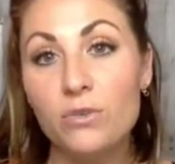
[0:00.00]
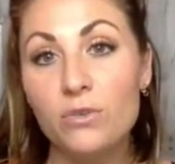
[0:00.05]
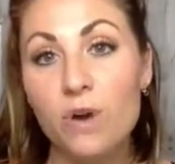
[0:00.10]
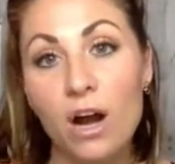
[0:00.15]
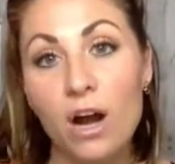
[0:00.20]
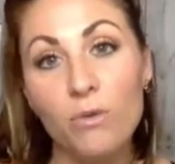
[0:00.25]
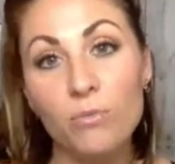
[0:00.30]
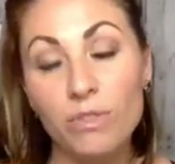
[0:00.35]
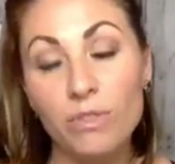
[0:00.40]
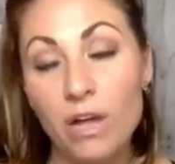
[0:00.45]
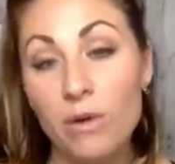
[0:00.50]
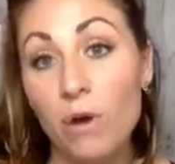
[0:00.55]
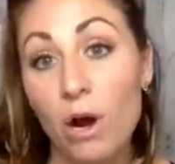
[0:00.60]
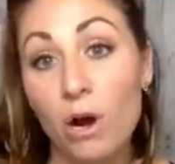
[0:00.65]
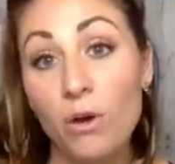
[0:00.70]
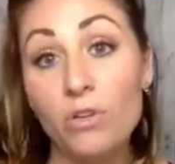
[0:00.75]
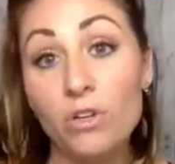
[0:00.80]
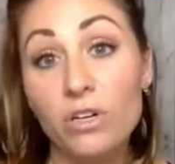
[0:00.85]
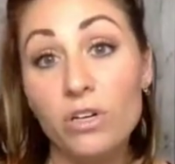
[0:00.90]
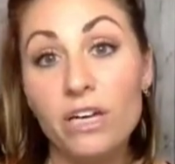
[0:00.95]

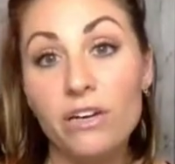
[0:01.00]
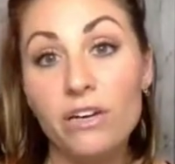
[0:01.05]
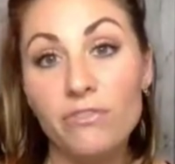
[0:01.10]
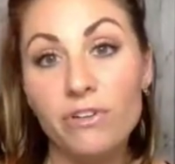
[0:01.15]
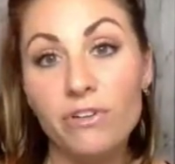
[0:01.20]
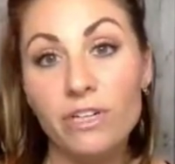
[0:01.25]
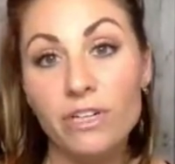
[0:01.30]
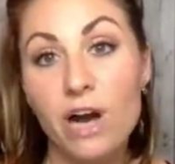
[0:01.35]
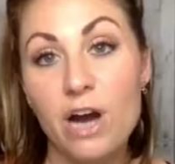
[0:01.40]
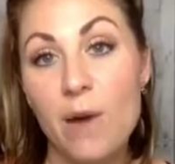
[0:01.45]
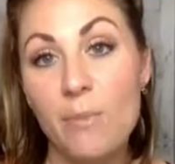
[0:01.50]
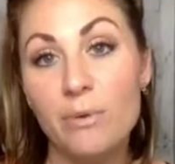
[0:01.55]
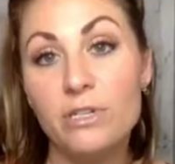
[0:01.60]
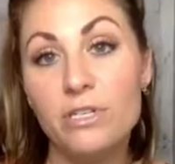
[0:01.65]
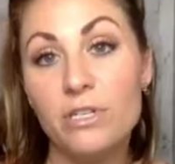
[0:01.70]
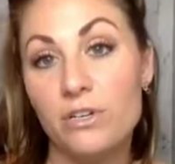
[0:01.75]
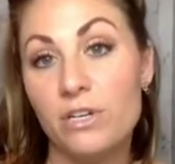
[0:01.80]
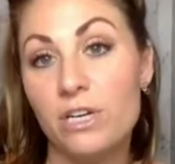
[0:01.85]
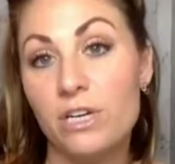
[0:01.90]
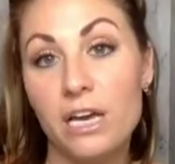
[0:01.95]
are looking for your
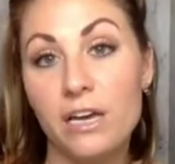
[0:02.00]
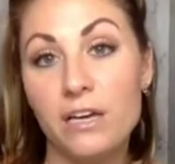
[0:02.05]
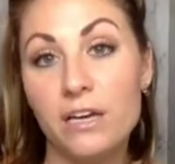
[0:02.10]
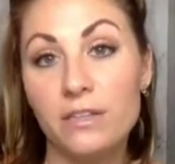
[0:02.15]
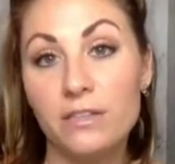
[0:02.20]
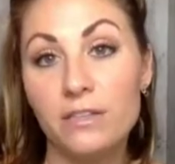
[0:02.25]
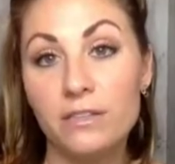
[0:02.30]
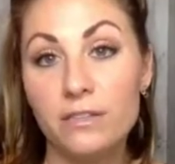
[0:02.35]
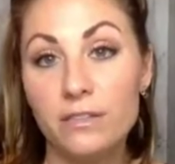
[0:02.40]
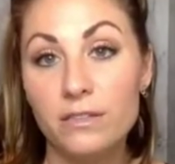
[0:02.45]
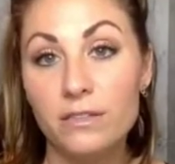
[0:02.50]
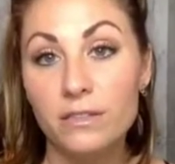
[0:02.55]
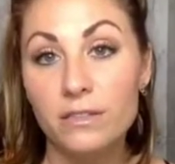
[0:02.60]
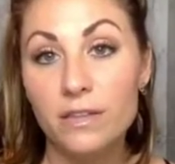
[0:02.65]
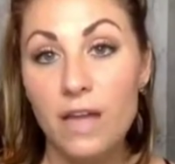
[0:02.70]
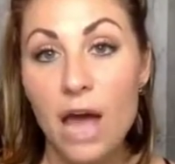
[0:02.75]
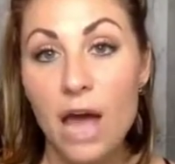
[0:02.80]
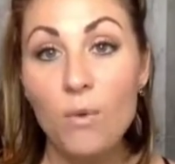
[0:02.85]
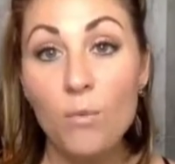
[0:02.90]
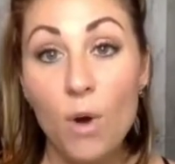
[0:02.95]
opportunity
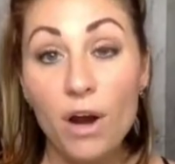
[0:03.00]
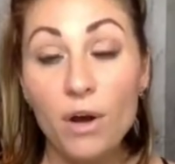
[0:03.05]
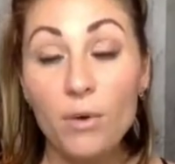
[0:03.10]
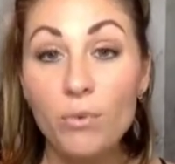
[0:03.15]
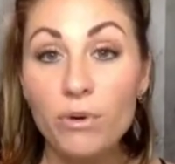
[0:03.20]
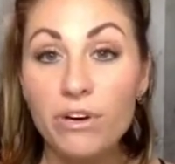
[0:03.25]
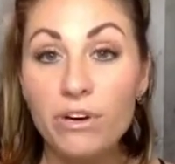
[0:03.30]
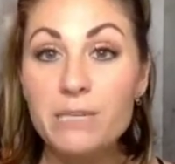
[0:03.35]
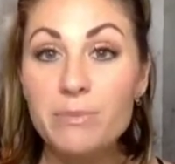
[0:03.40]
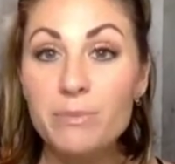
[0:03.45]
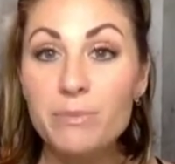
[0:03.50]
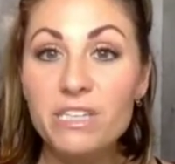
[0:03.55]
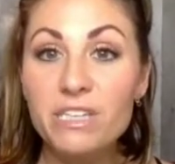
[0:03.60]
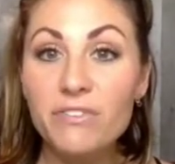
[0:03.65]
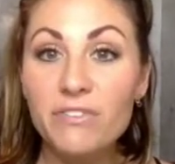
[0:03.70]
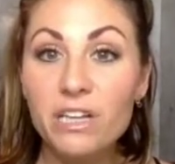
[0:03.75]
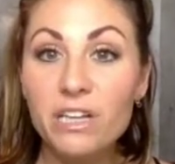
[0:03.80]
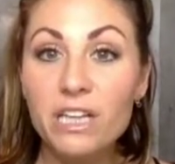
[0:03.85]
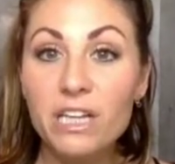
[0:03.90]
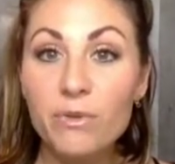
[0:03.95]
and want to work
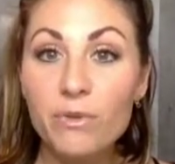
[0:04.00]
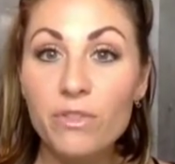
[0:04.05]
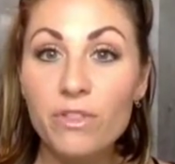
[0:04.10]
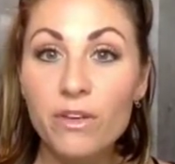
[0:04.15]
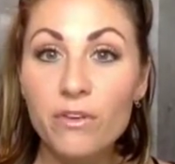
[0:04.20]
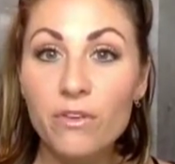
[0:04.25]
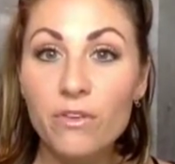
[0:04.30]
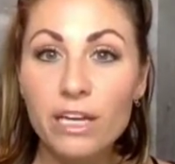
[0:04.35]
specifically with you.